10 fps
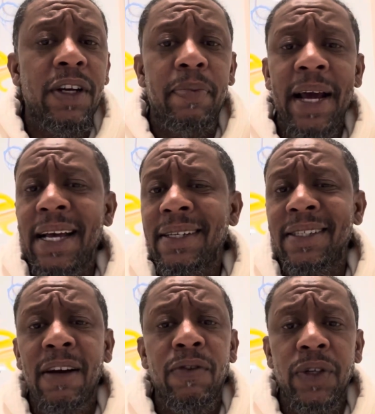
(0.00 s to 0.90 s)
the past
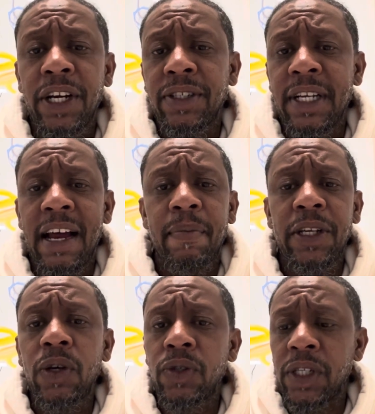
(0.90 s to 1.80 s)
several years that I've been
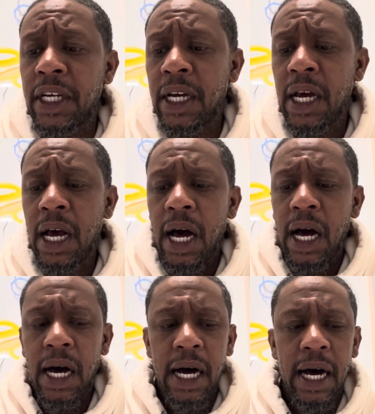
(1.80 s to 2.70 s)
using it.
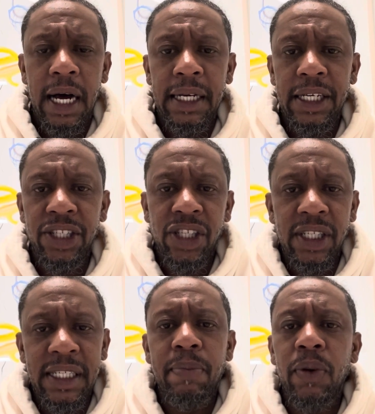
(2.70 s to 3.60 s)
It's
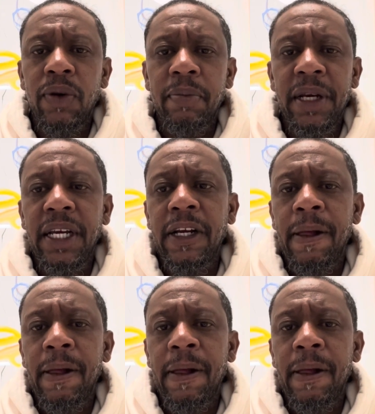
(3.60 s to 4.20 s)
just simple to me.